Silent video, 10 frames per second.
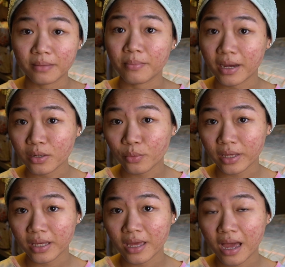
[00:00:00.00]
And by the
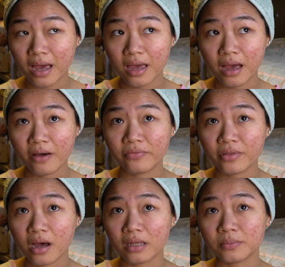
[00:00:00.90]
way, I have
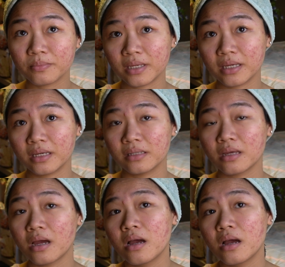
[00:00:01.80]
not been